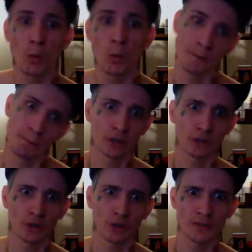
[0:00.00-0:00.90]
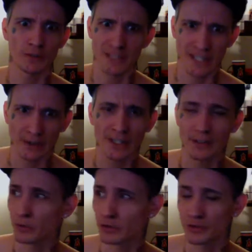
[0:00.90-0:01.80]
when a bigger group is scary and
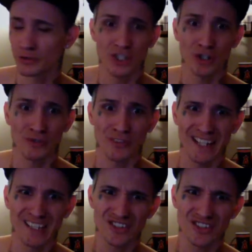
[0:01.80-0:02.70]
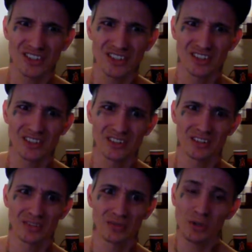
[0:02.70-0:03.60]
they'll use it to their advantage?
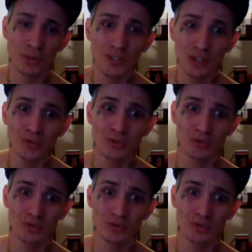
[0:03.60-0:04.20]
What do we do?